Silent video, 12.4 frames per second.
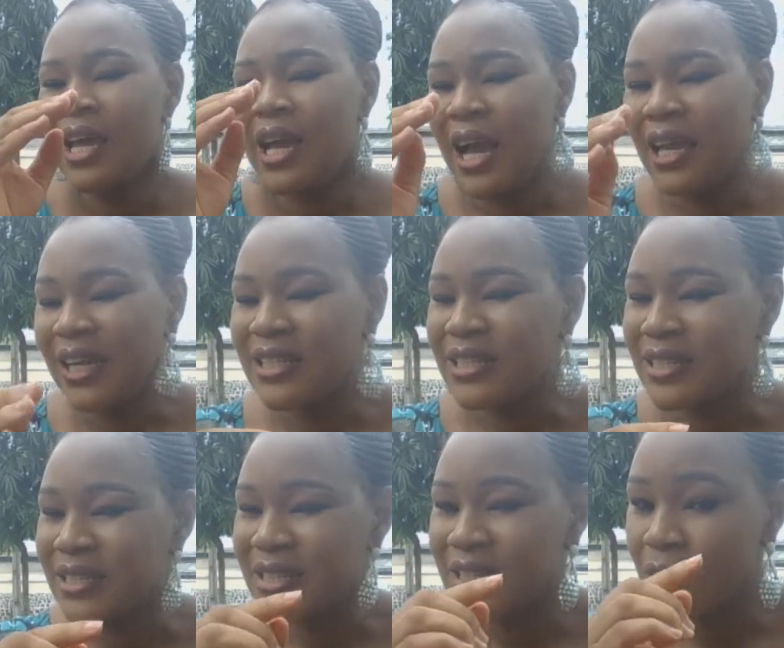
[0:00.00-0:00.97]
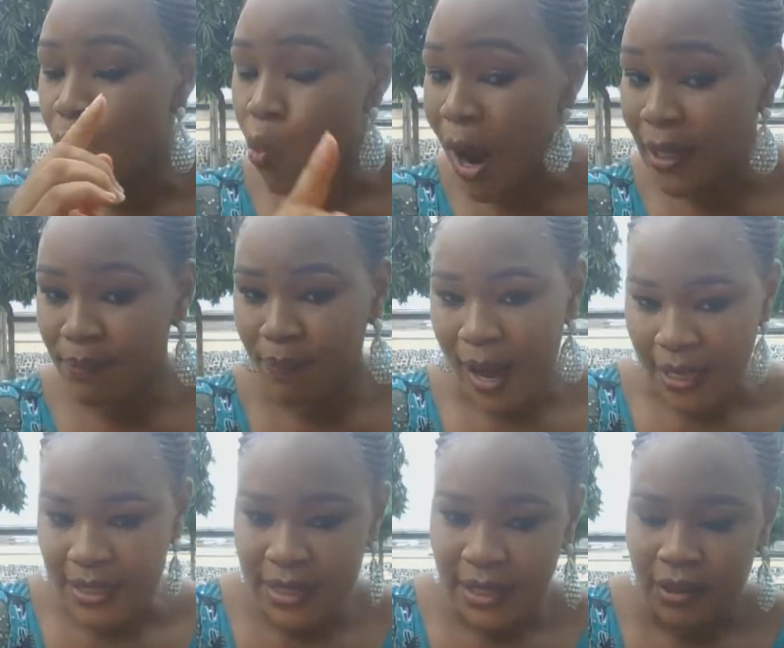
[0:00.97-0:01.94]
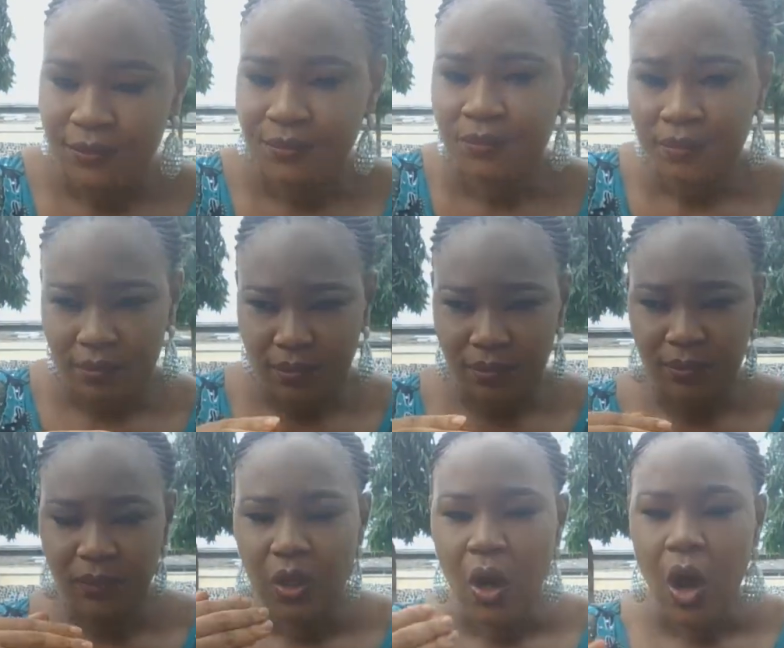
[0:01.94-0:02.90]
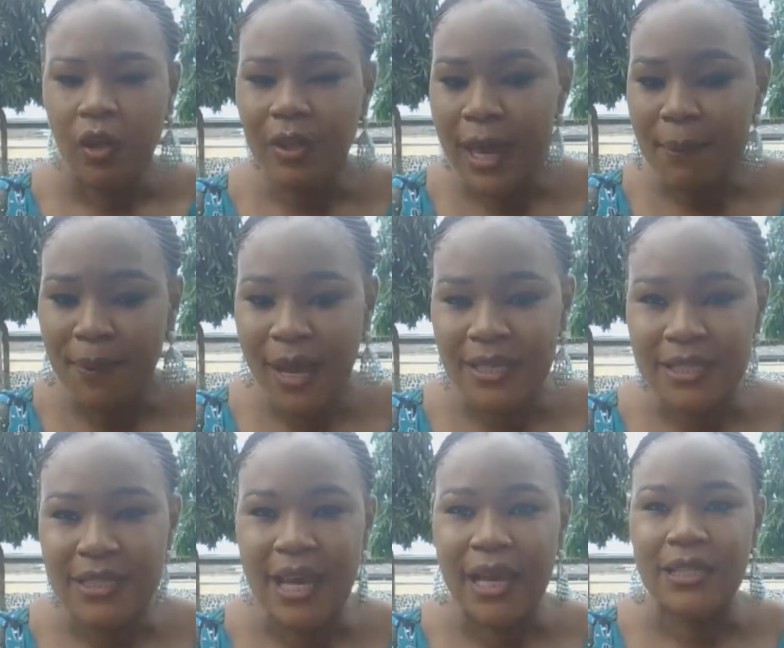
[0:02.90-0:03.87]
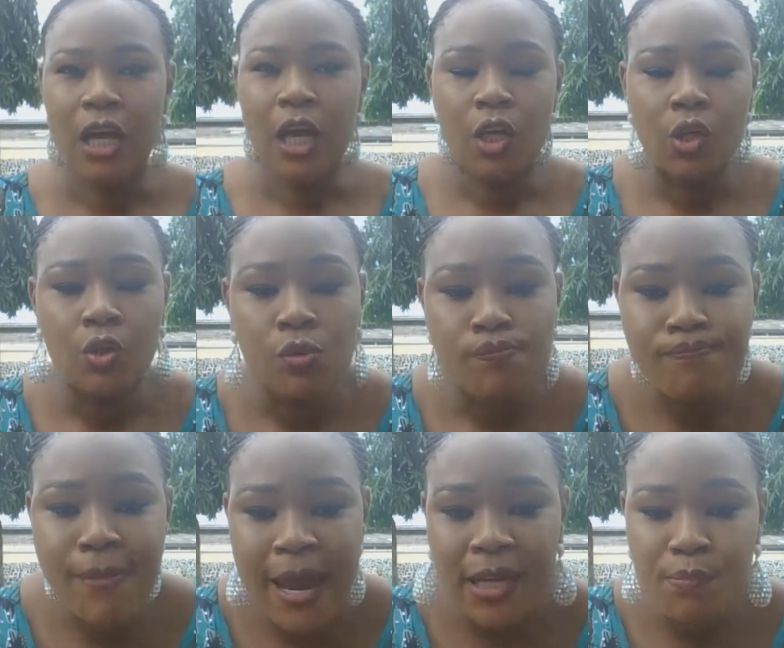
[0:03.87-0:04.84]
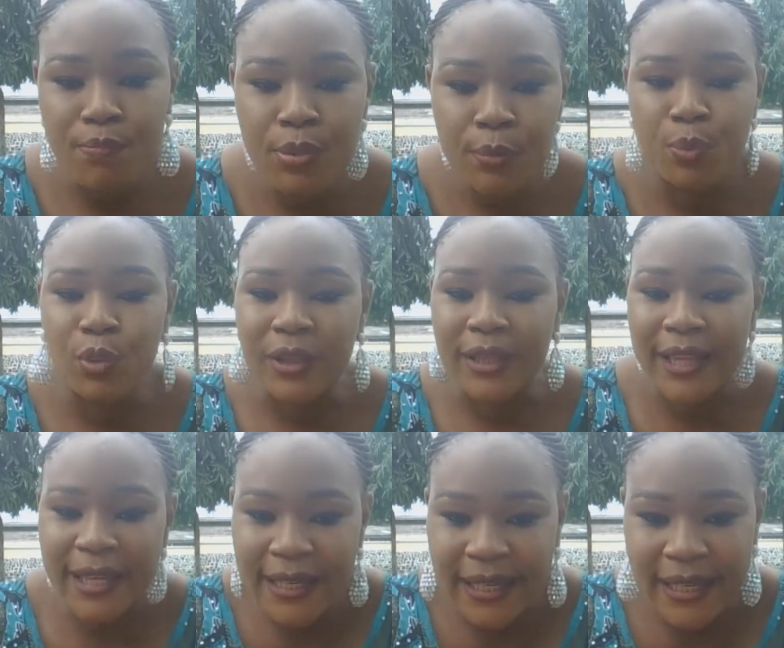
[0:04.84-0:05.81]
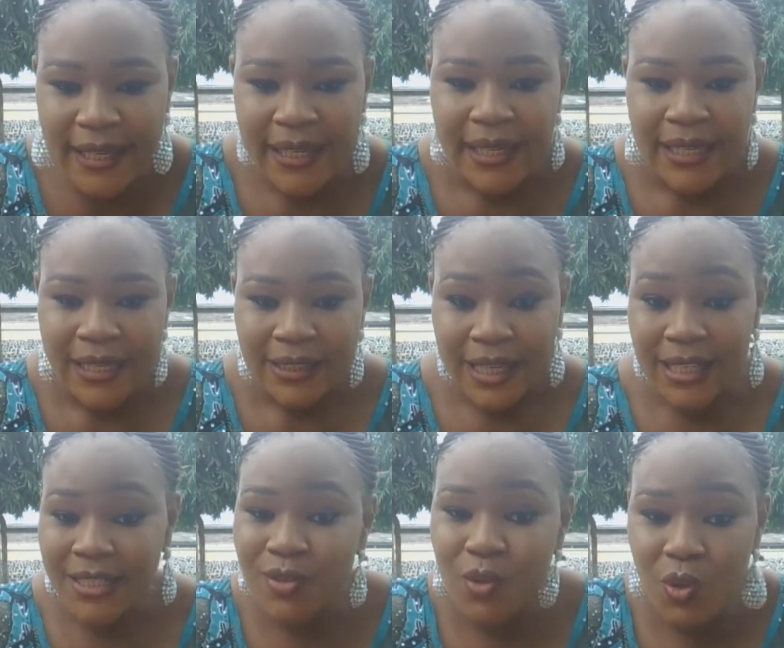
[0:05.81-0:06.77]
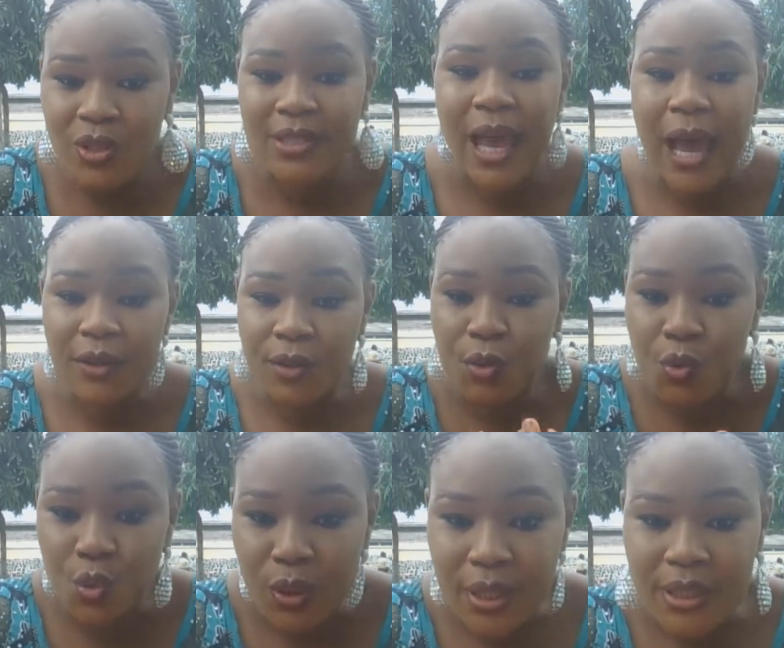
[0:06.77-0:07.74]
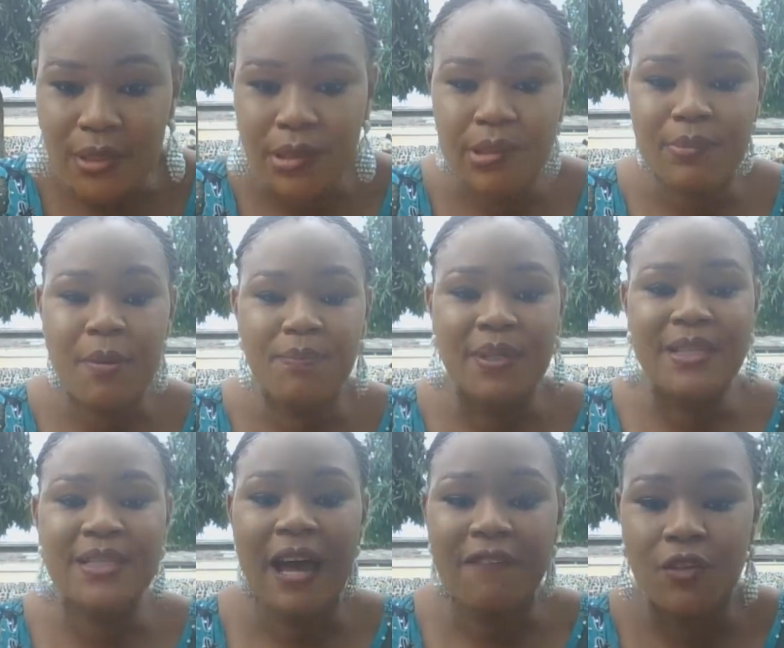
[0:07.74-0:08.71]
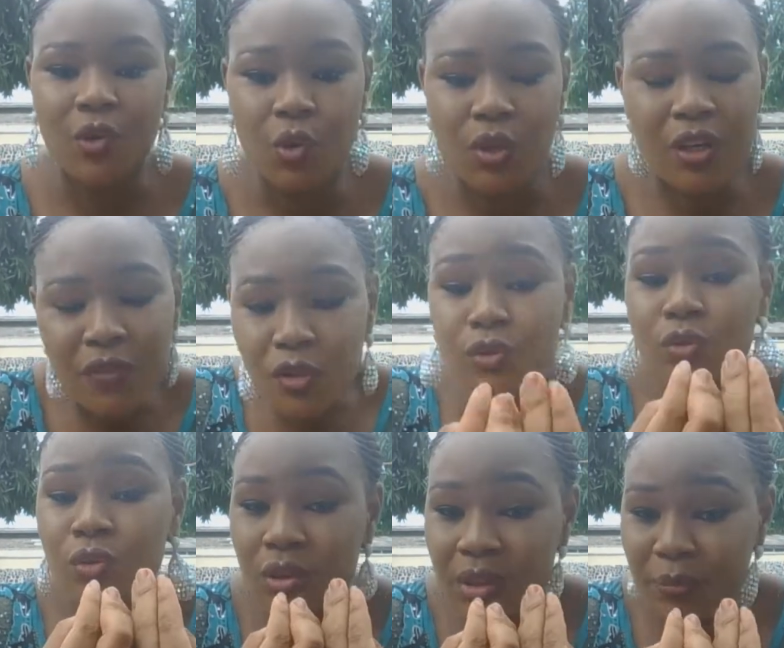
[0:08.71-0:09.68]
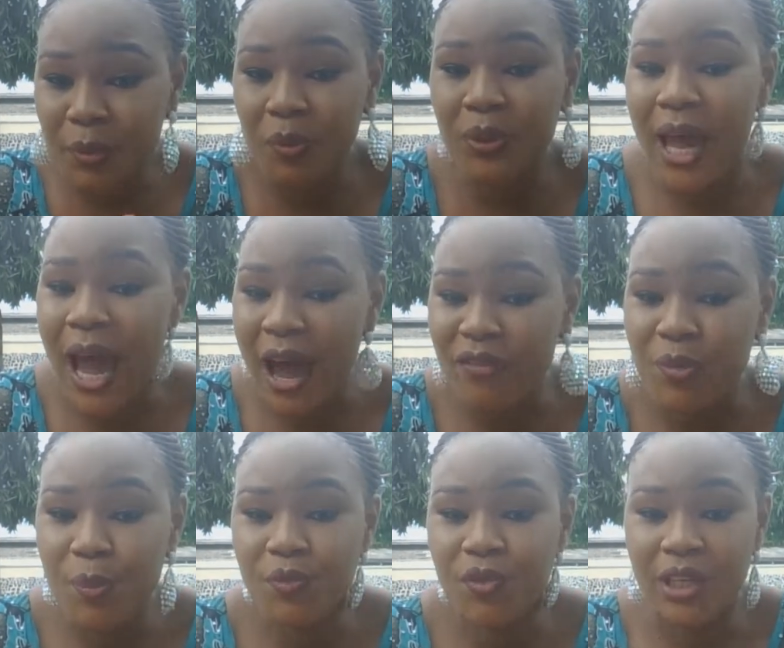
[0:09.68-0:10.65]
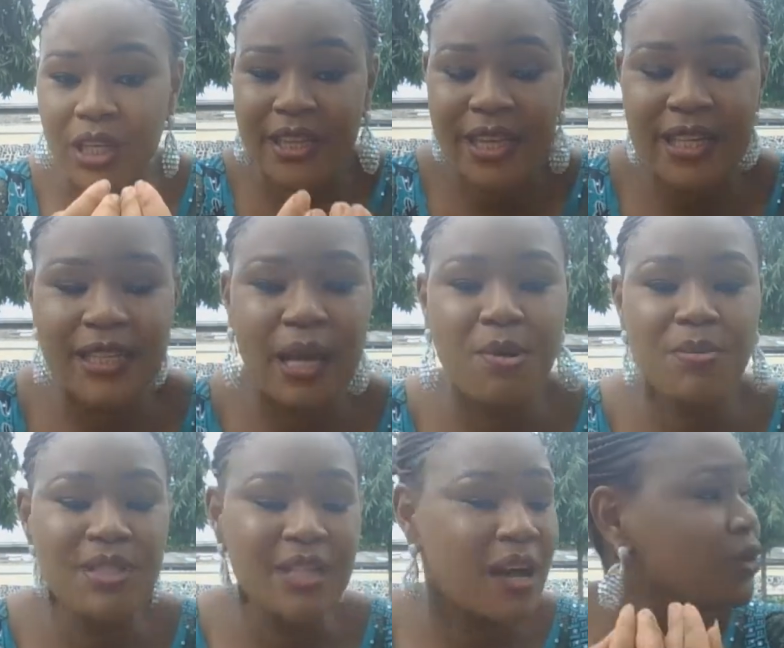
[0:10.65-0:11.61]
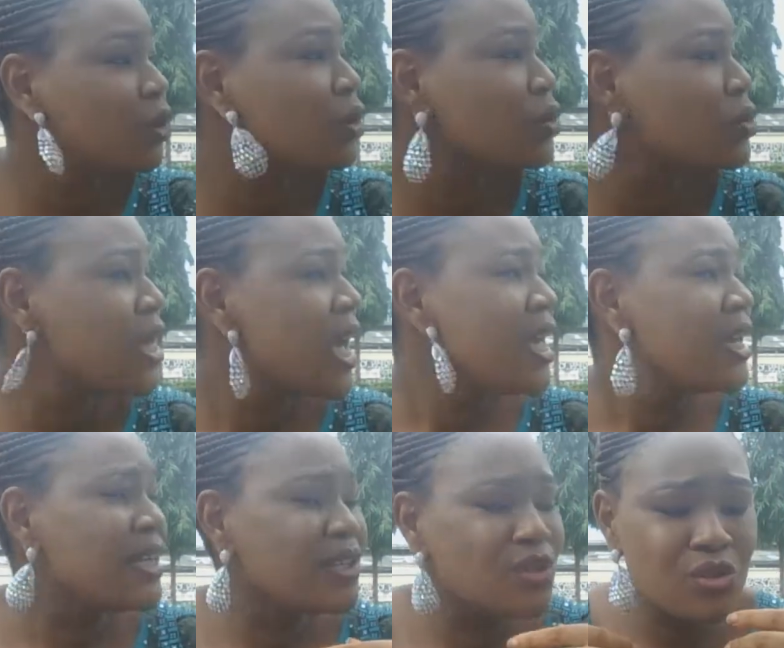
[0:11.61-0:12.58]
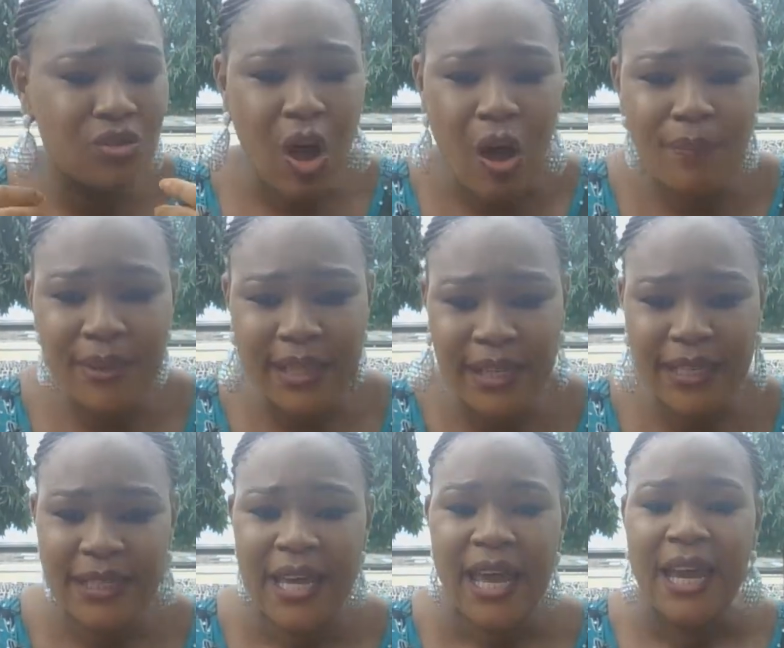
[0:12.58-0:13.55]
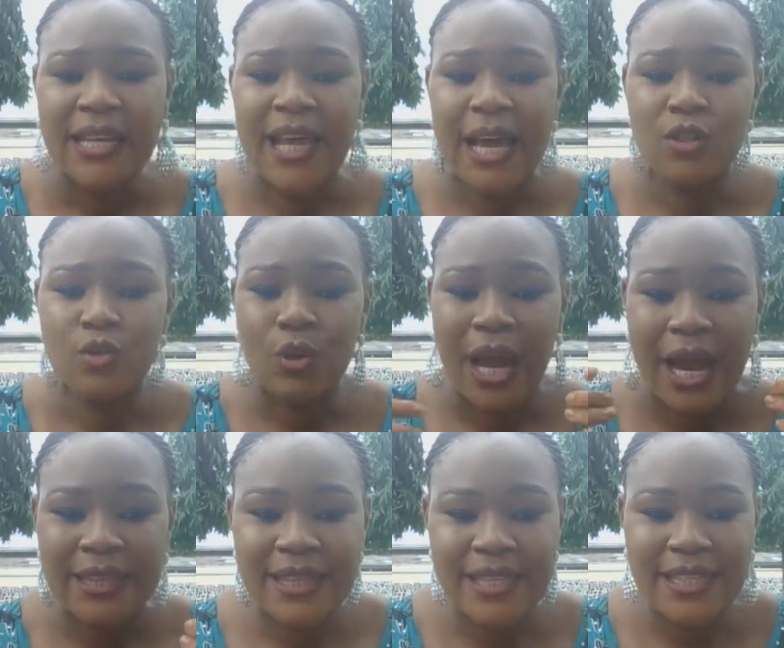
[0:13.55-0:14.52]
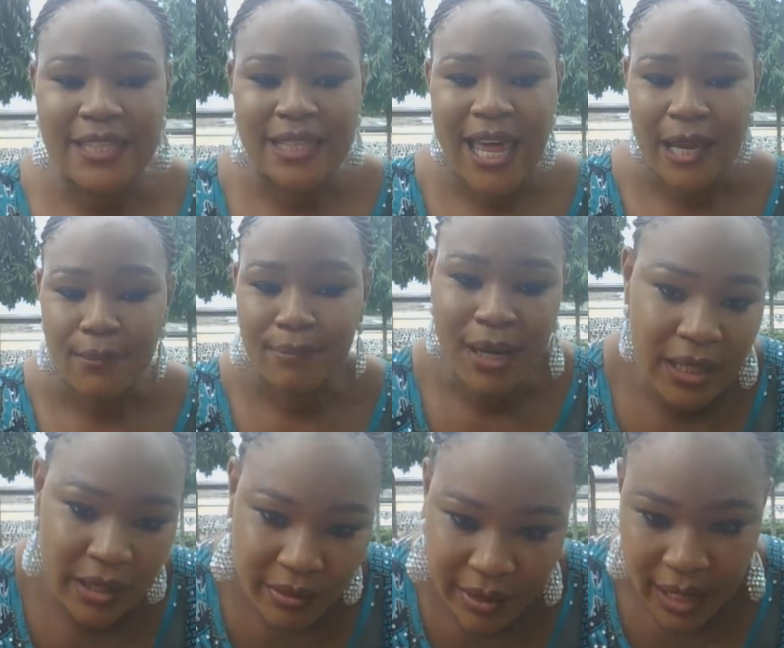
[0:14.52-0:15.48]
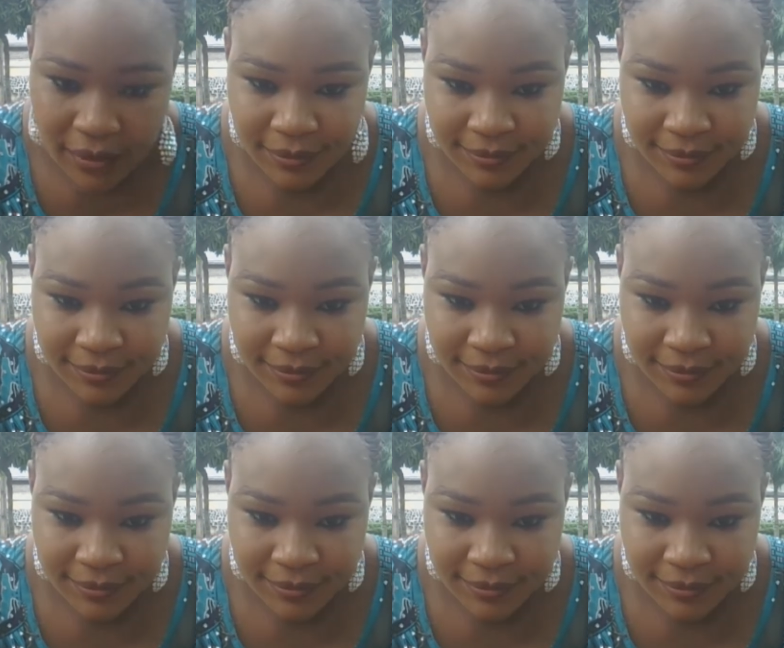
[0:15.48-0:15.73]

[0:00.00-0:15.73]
And that is one part. Another part is that many people think, that is those that are new to it, maybe staphylococcus, even the people that have it before, they think that maybe staphylococcus is something that you can treat like malaria.